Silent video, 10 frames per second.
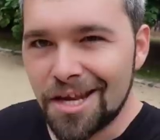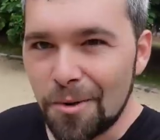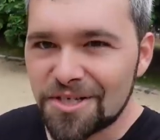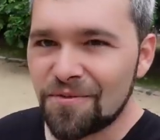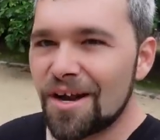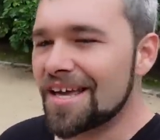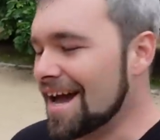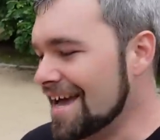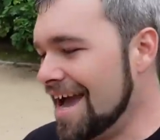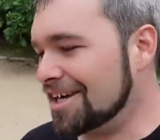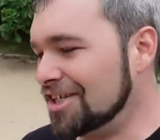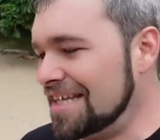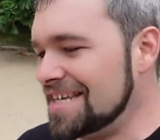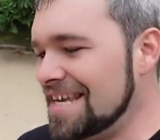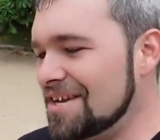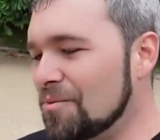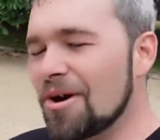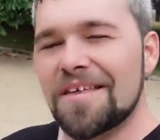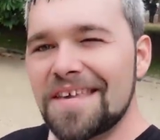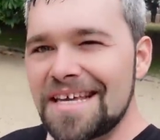You know, it's funny. I actually needed
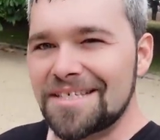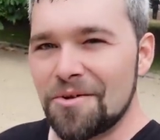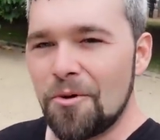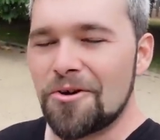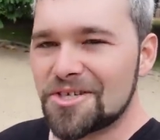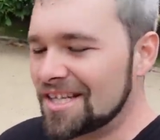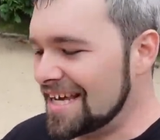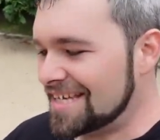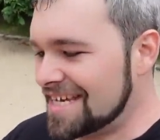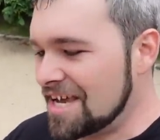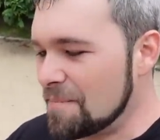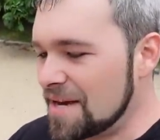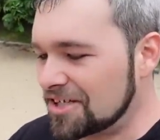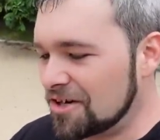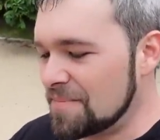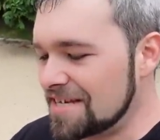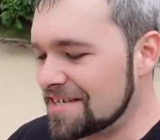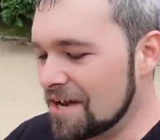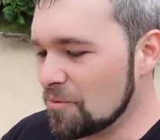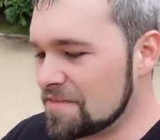one of these in order to, like, take a picture to be
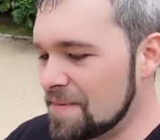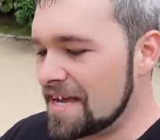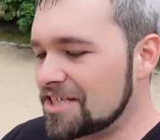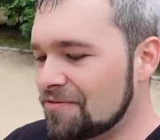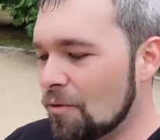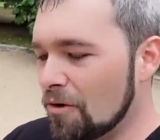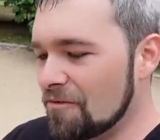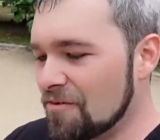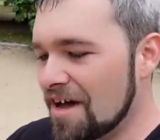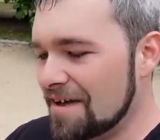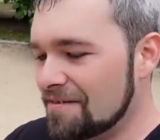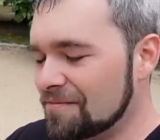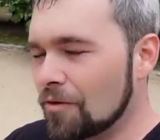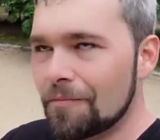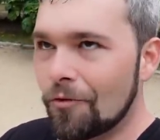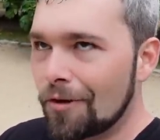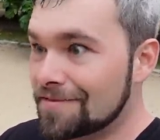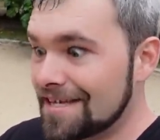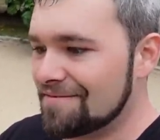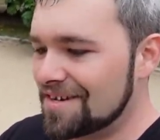done with page four of five or four of
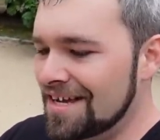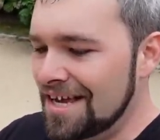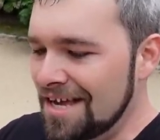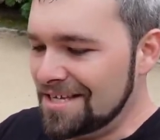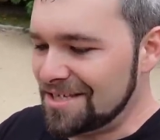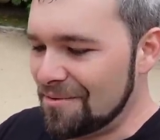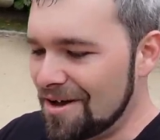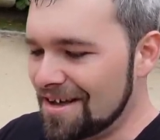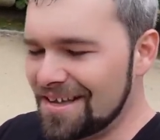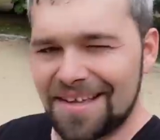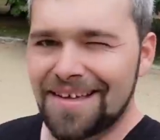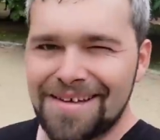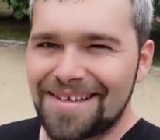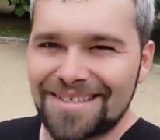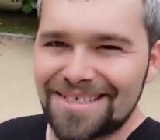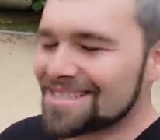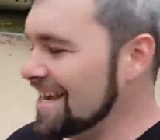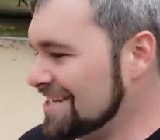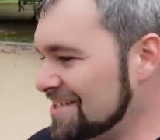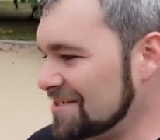seven. So, uh... let's just
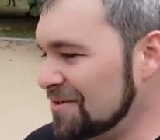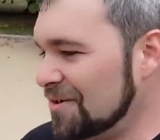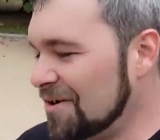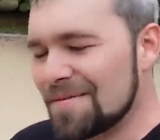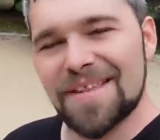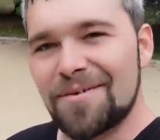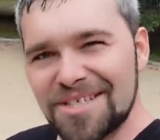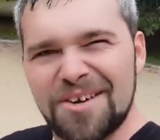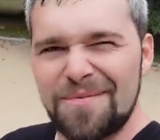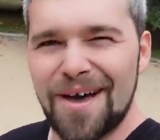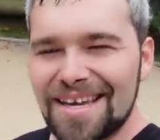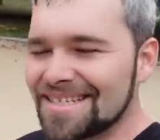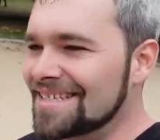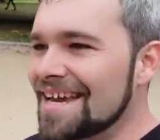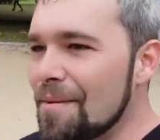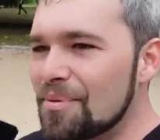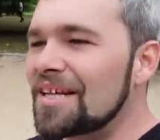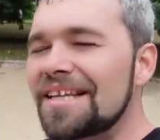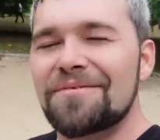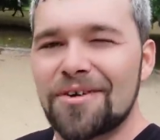catch this real quick, but that was a good find because I
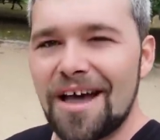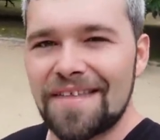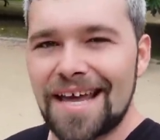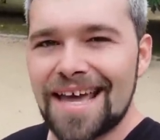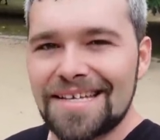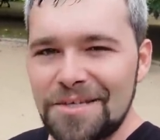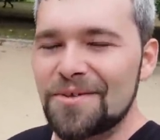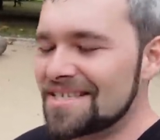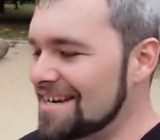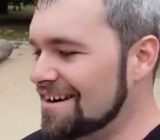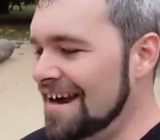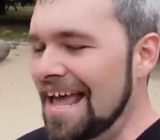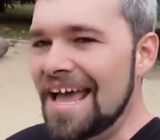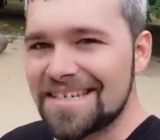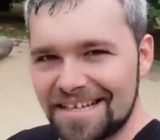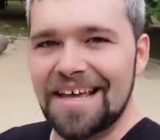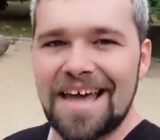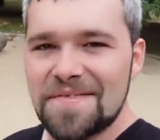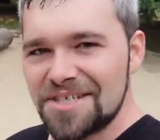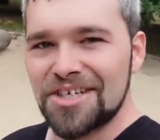completely forgot that I had to do this here until I
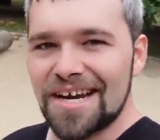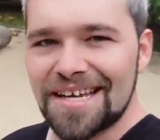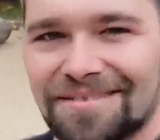got this shiny.